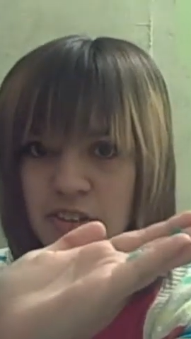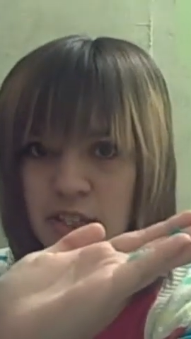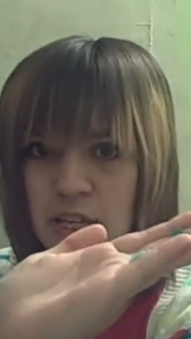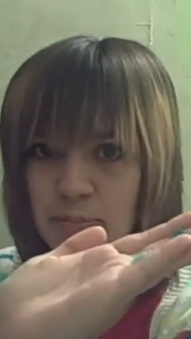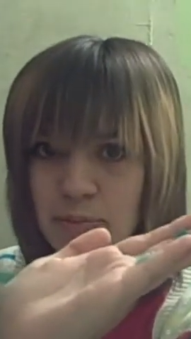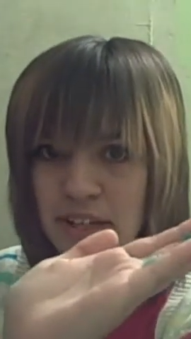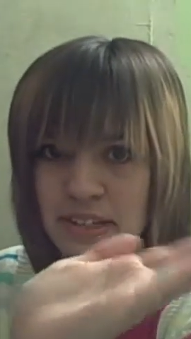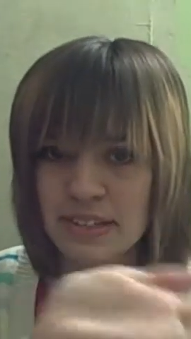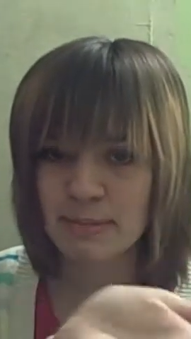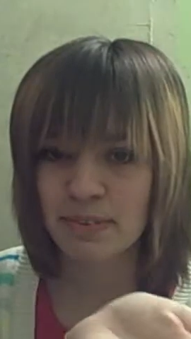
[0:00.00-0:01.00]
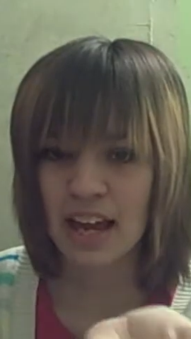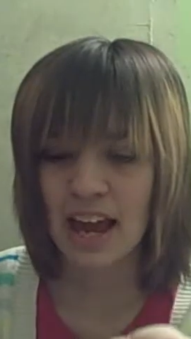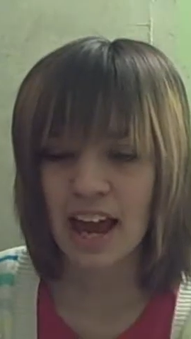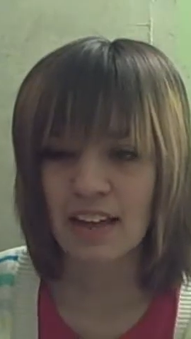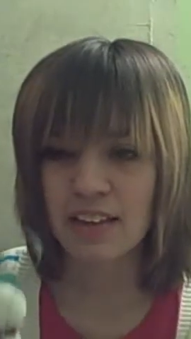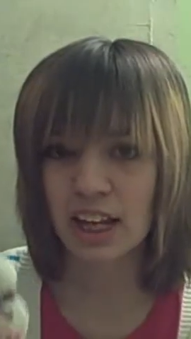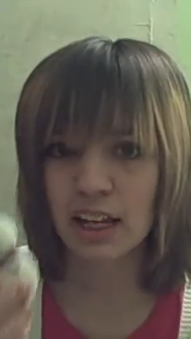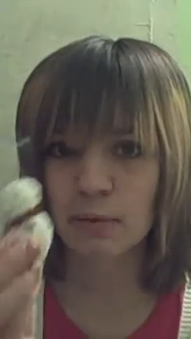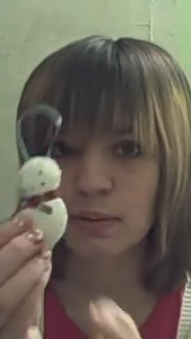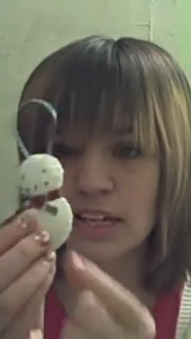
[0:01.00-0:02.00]
are just like buttons, and then I'm
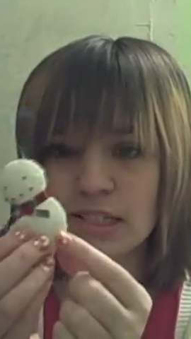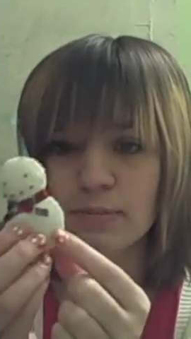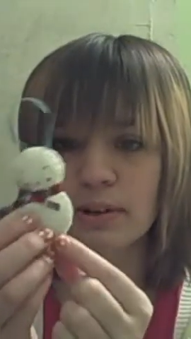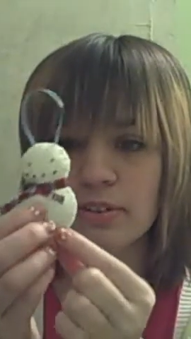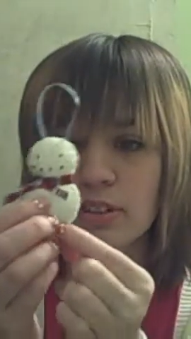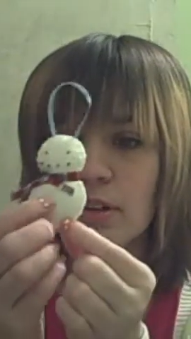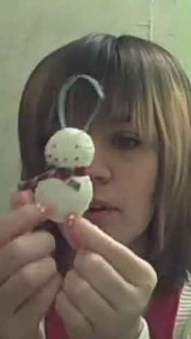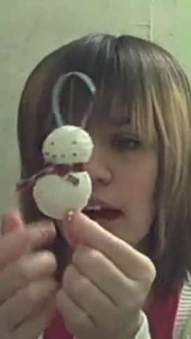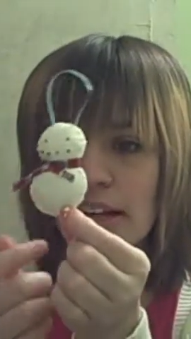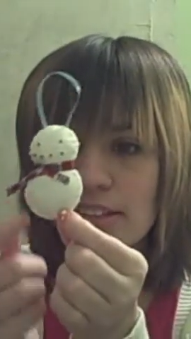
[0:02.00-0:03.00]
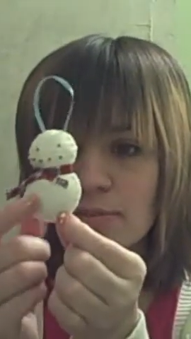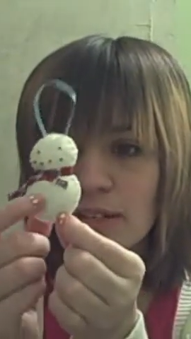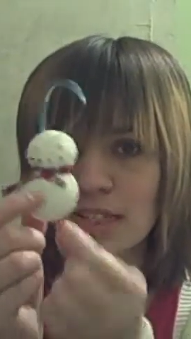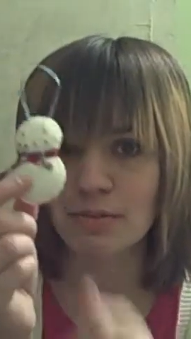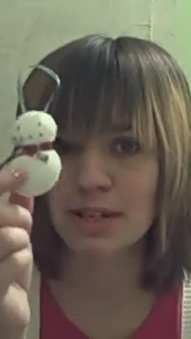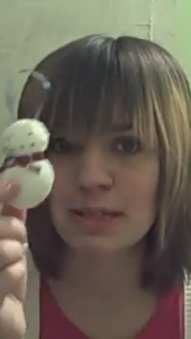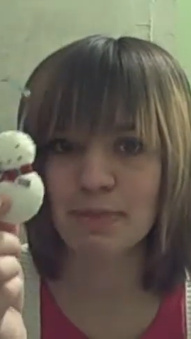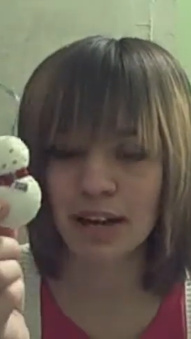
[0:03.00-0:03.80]
going to place about 2 onto my snowman's